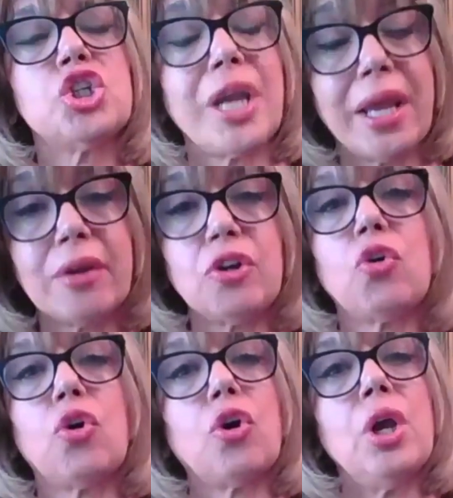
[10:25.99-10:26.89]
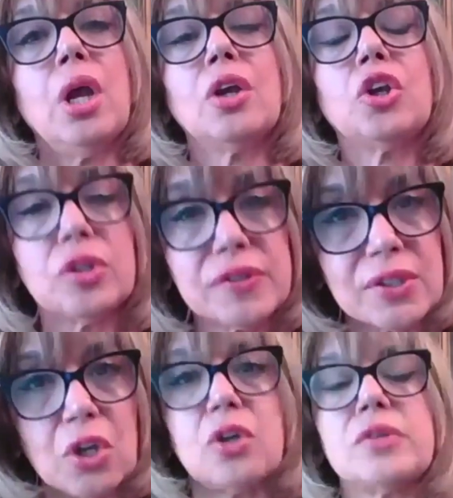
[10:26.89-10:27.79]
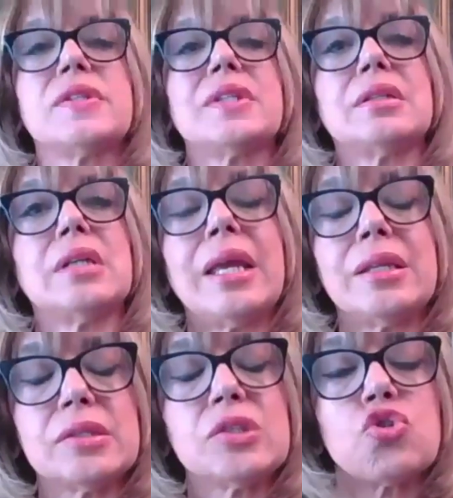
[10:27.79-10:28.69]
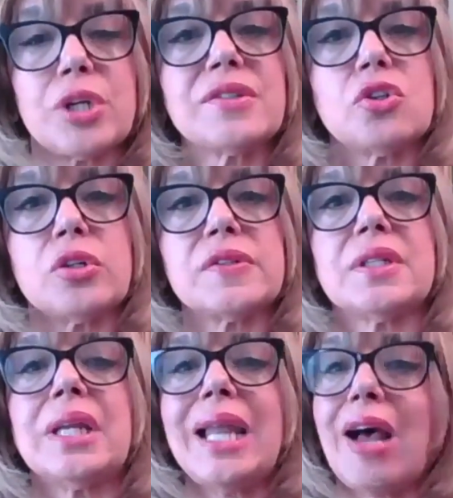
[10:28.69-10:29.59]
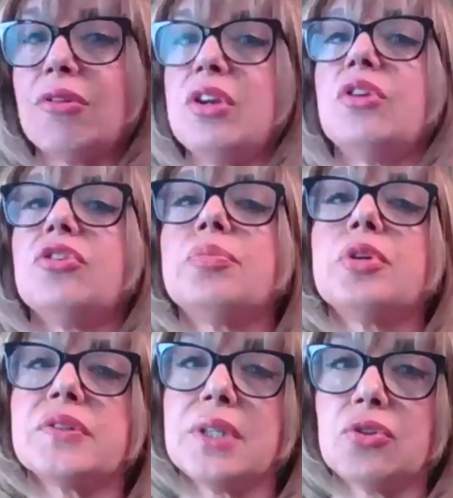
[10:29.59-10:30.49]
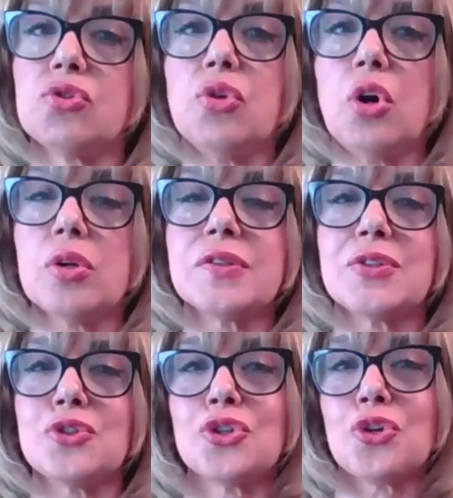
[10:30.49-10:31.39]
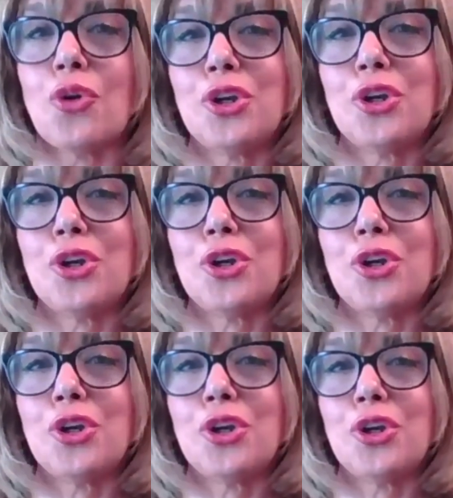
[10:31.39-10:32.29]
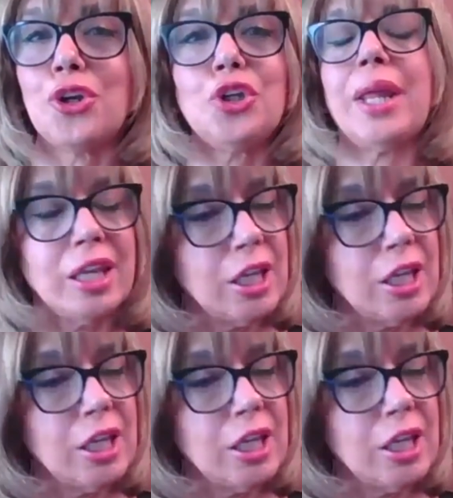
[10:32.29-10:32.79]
share your concerns and and stressors and allow the other person to also join you and then